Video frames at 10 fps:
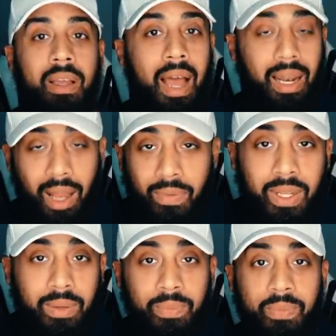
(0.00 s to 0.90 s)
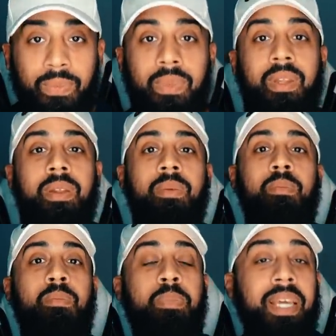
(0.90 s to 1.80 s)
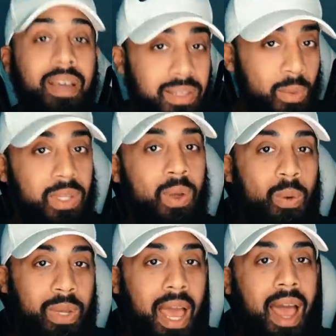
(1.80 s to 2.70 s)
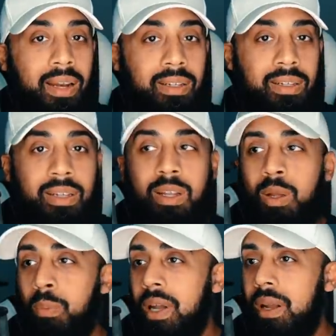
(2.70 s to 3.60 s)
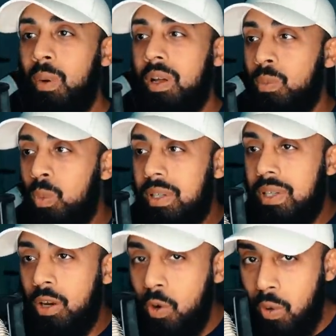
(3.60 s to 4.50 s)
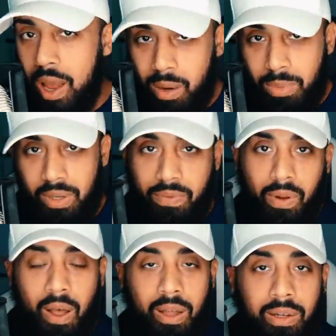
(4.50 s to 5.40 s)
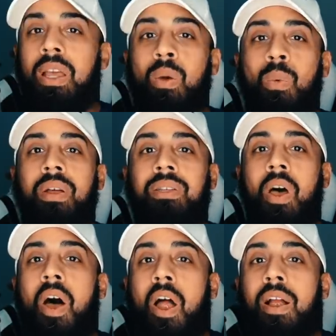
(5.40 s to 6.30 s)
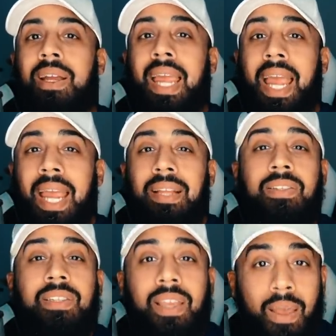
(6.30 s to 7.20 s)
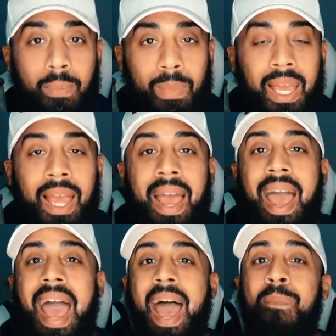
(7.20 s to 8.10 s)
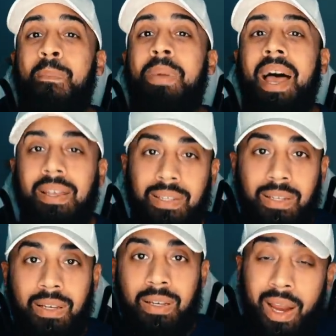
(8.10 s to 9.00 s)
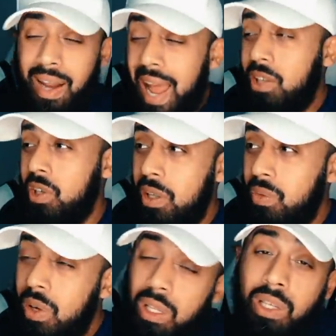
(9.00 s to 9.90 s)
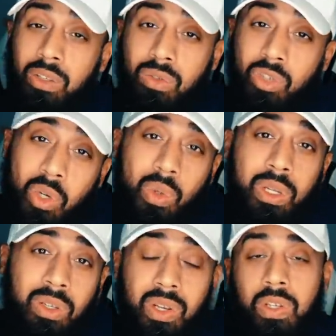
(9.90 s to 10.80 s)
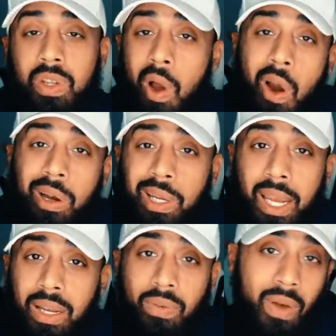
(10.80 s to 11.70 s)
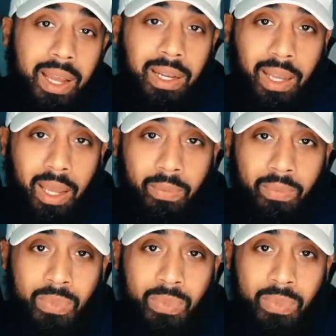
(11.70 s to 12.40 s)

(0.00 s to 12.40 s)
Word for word: I love it because it was all we had. But it was incredibly flawed. It was arcade sim at best, and actually, really, truly just an arcade fighting game.